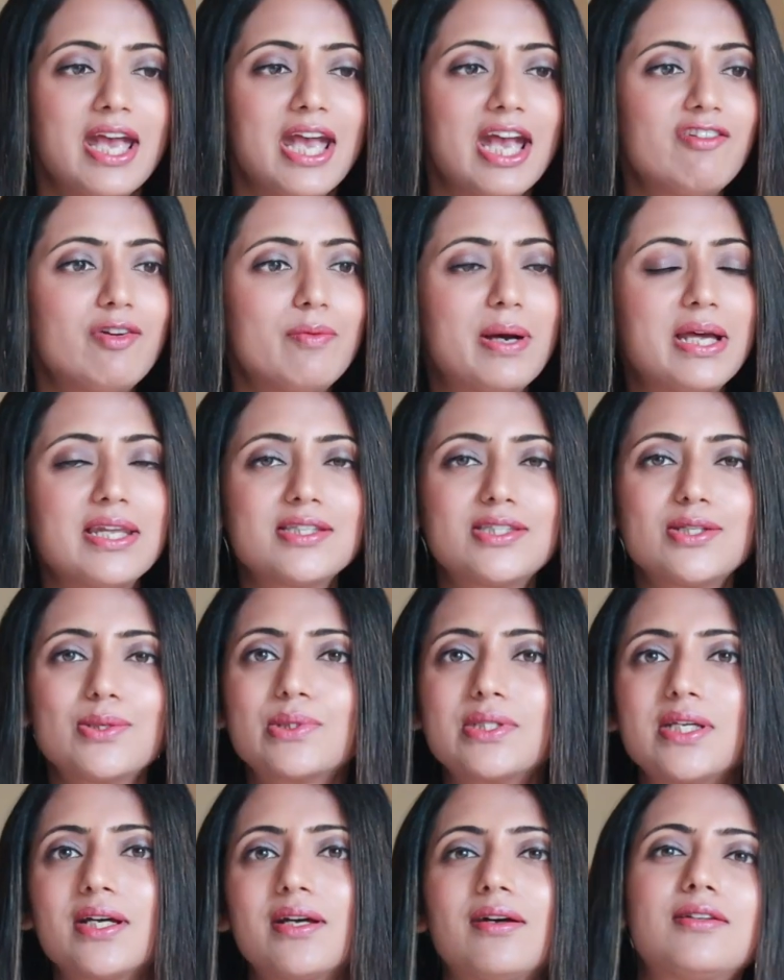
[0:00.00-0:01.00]
Everybody is
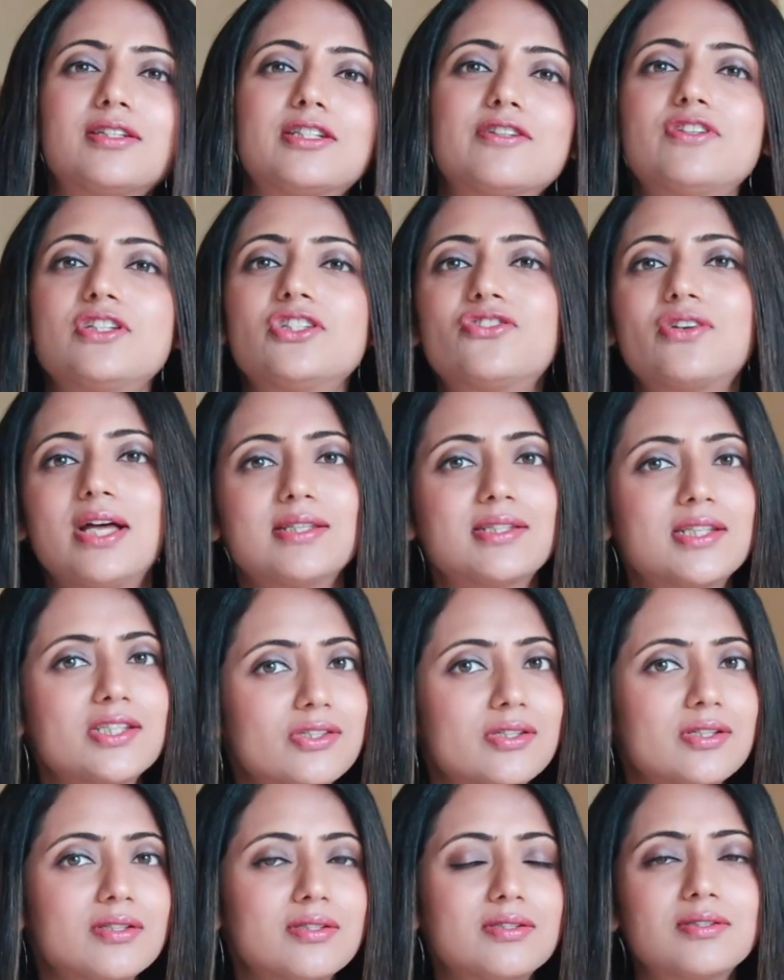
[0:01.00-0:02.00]
using different
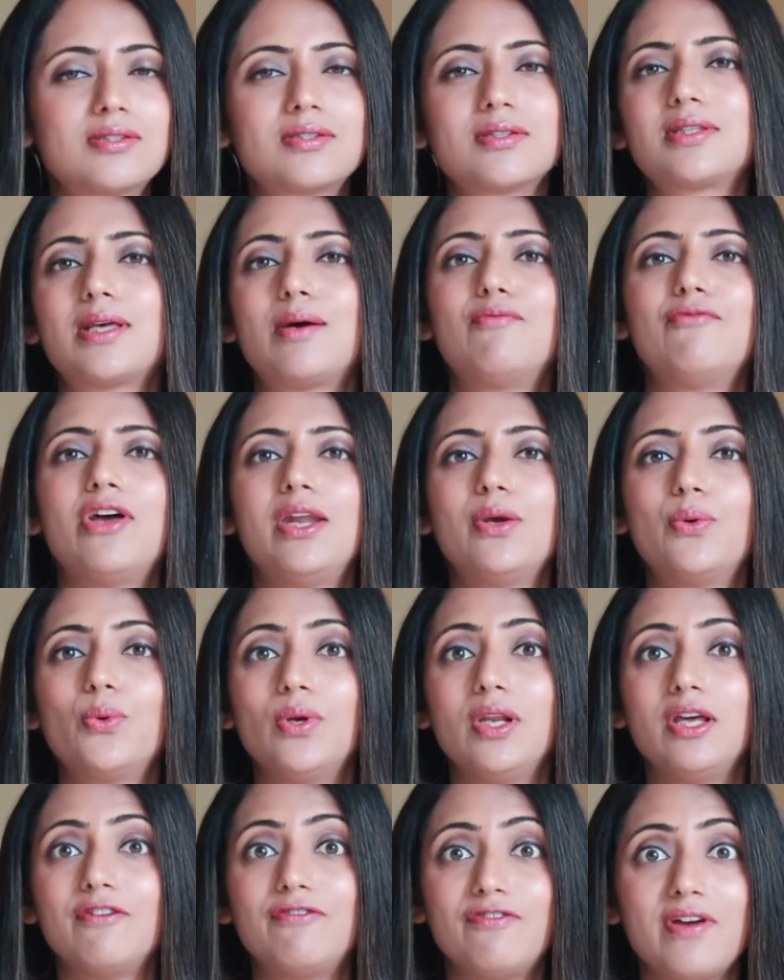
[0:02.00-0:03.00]
transitions, some very
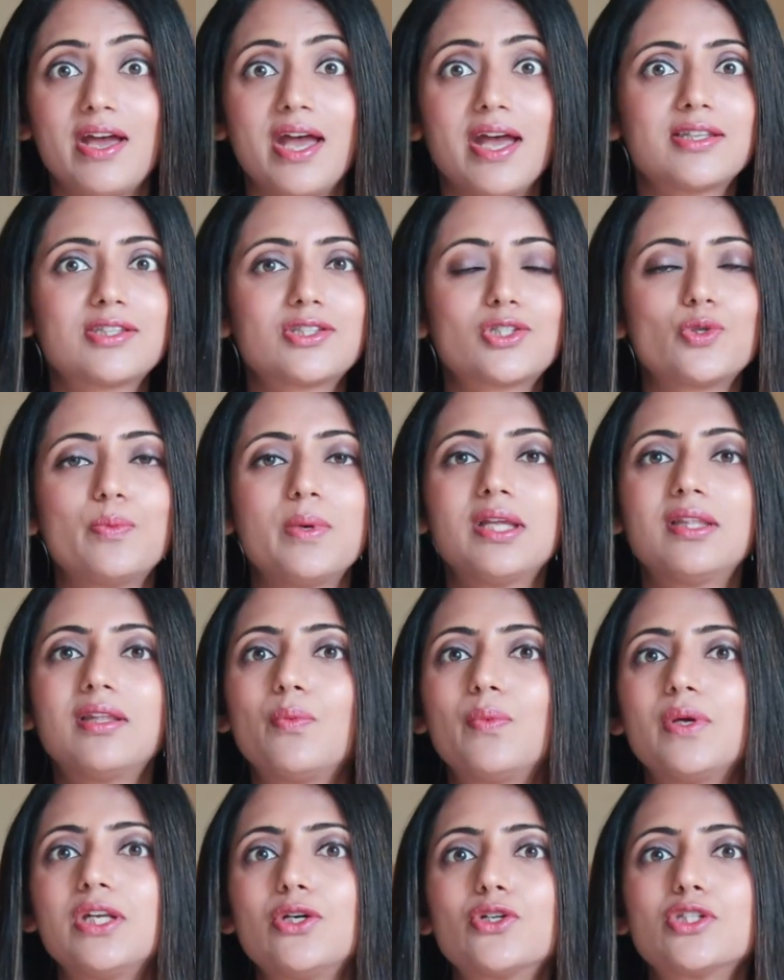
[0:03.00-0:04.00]
cool effects to make
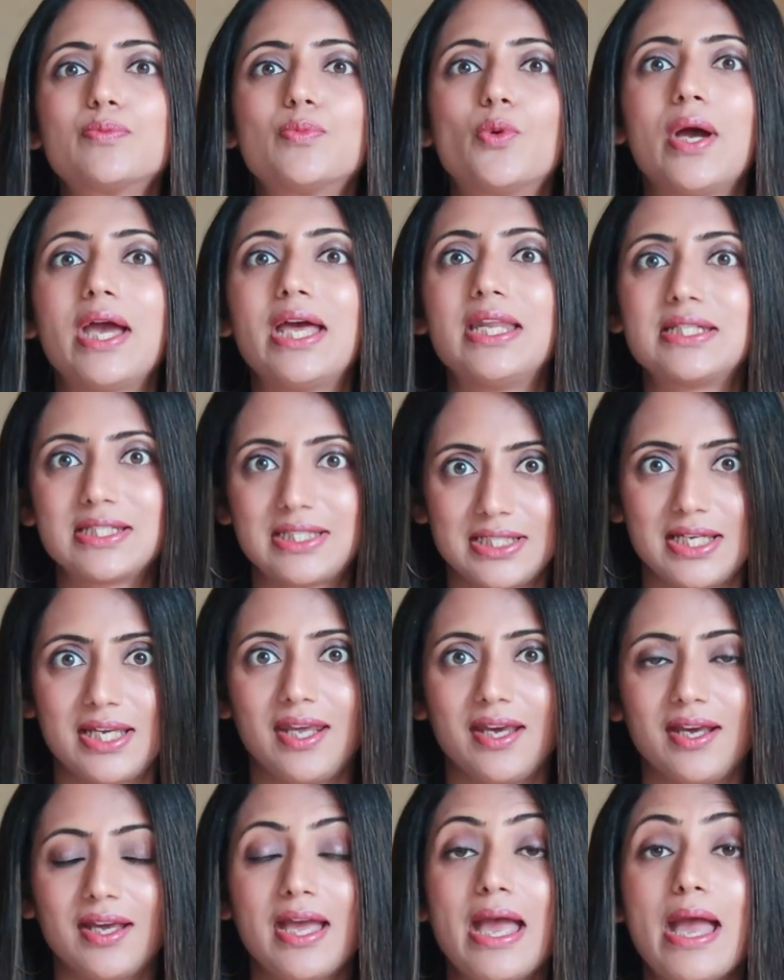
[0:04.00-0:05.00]
their videos more
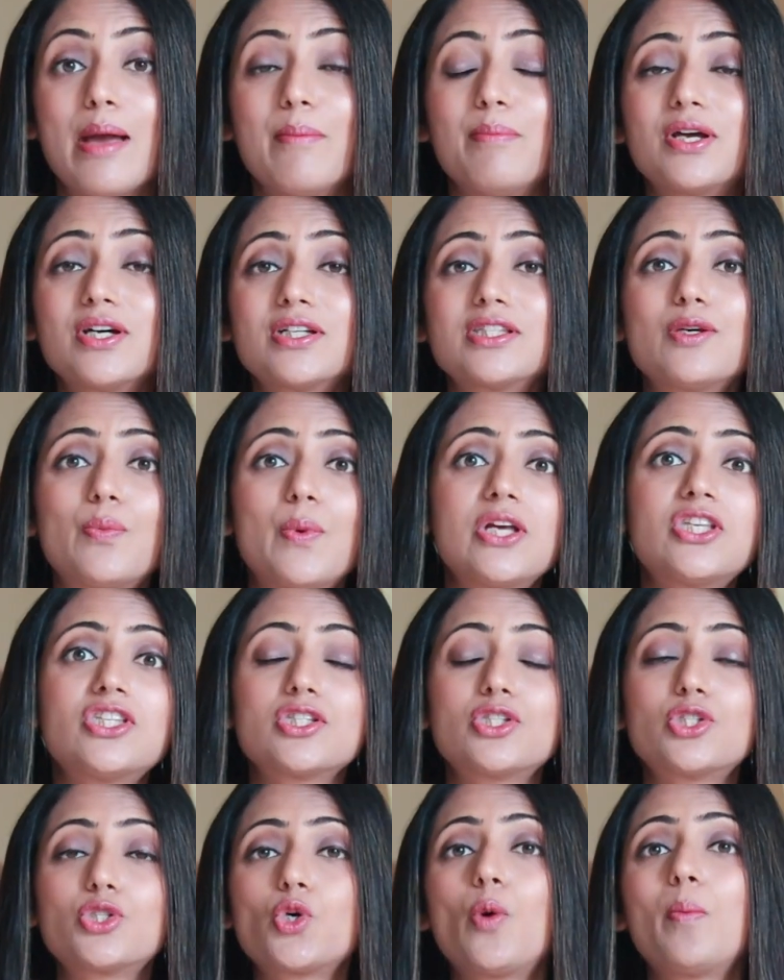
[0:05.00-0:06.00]
entertaining, because of which
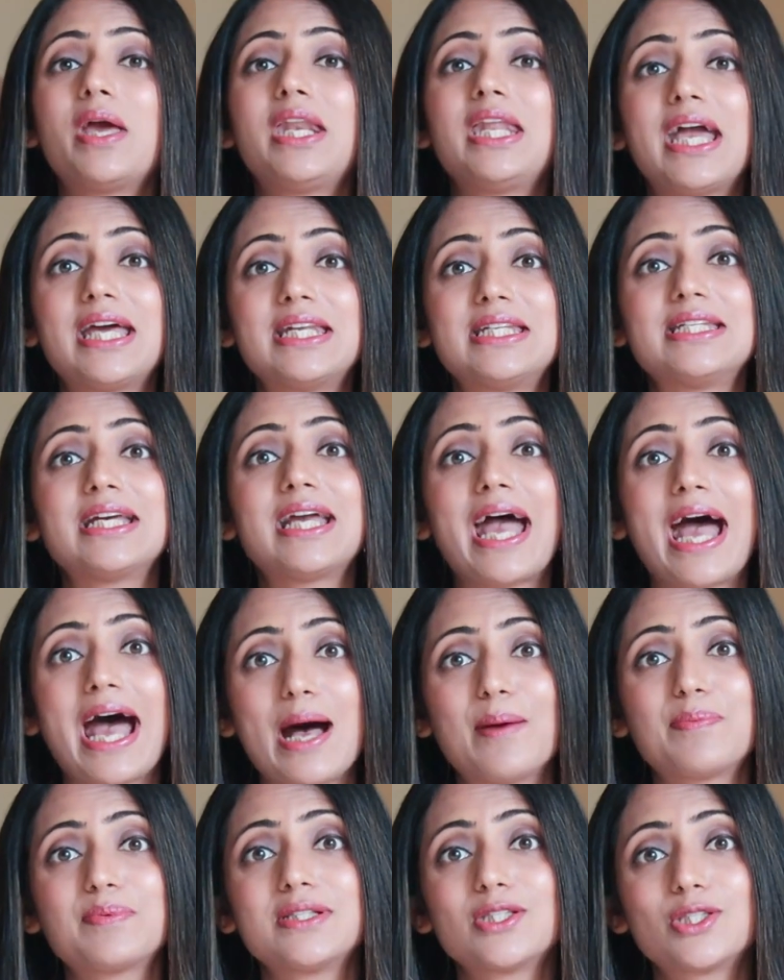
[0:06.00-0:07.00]
so many editing
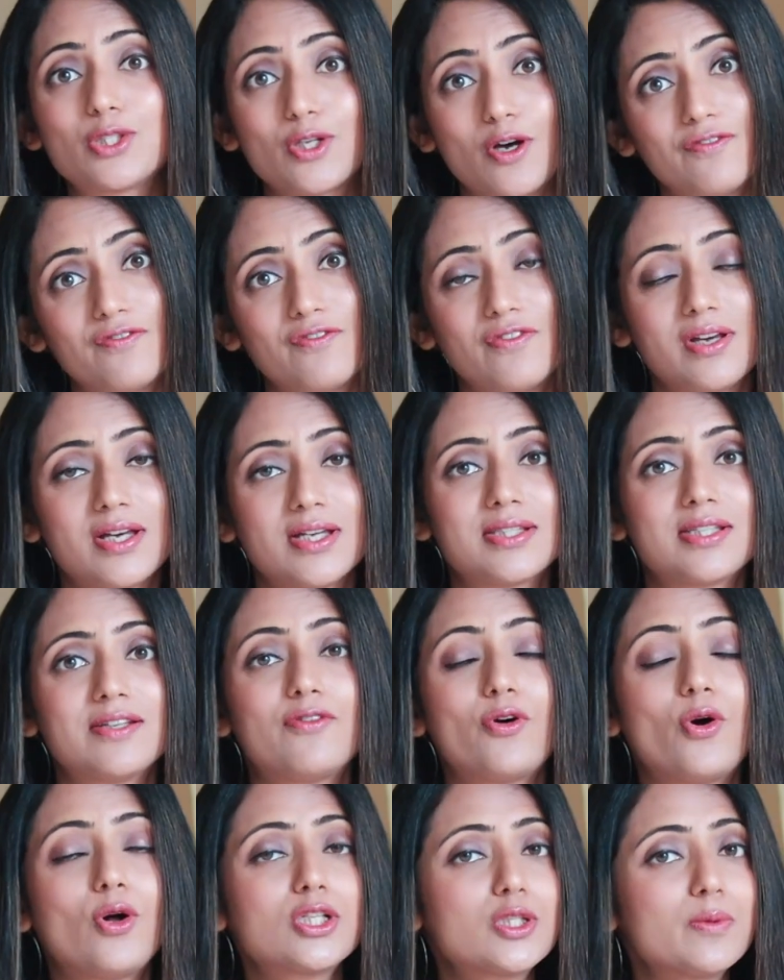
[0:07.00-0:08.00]
apps and softwares
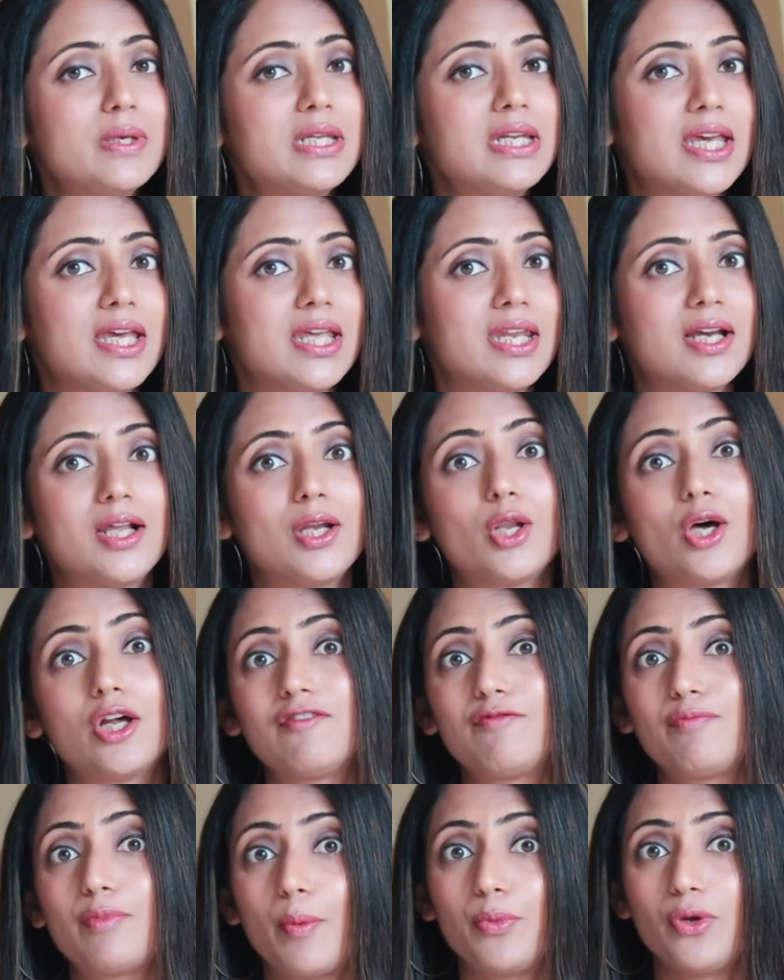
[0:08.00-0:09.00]
have also been gaining a lot
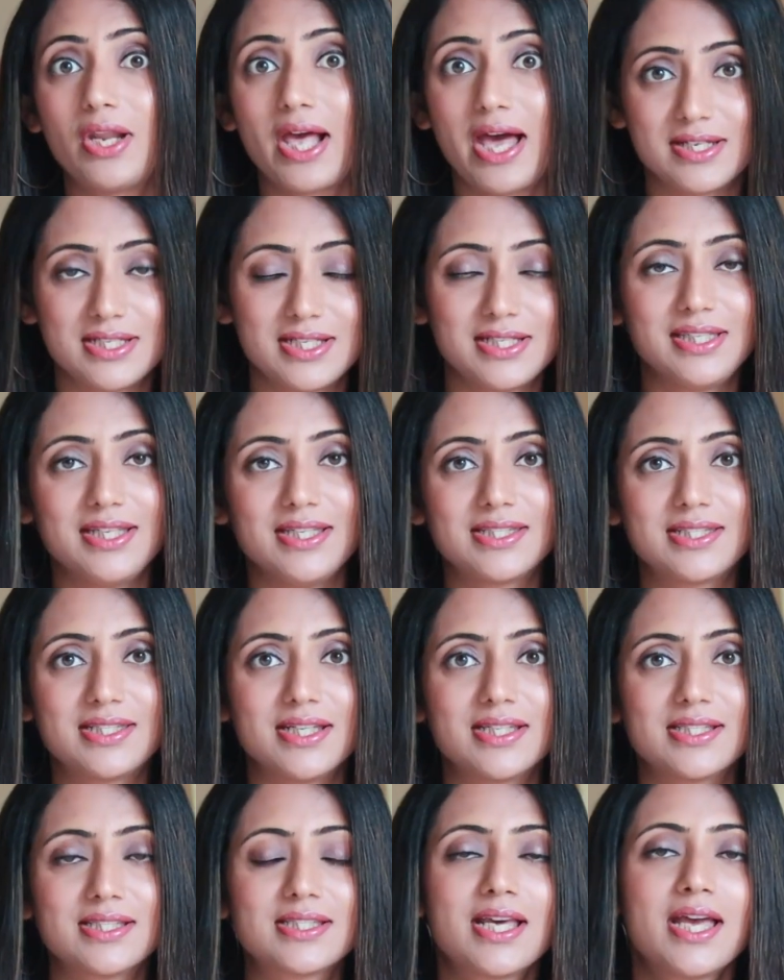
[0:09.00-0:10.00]
of popularity these
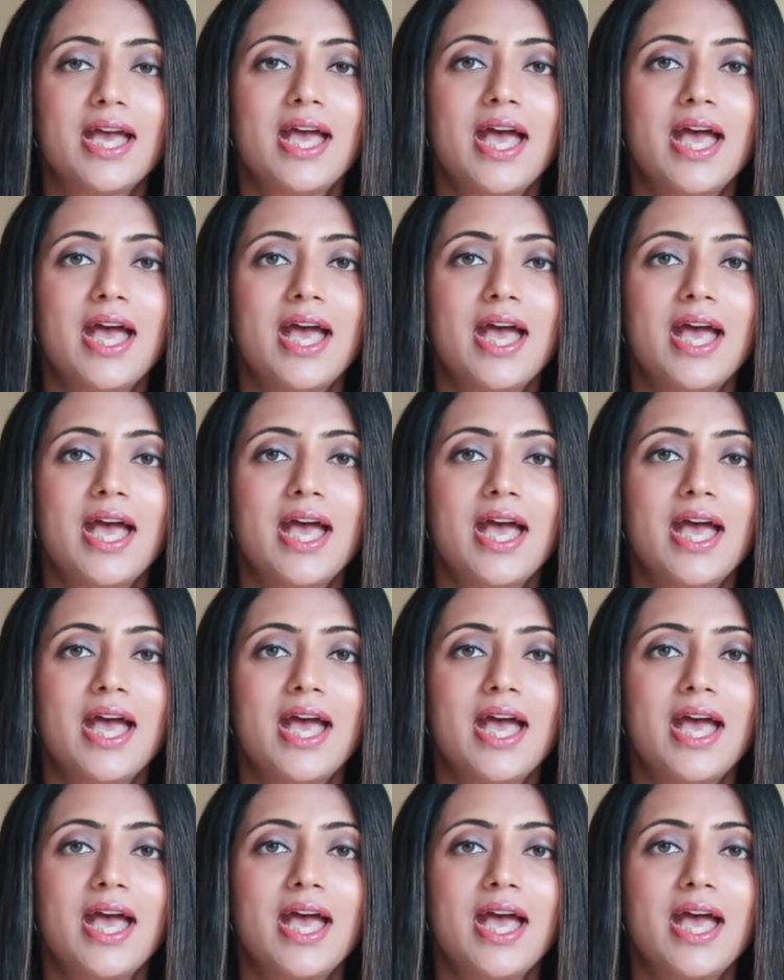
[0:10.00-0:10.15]
days.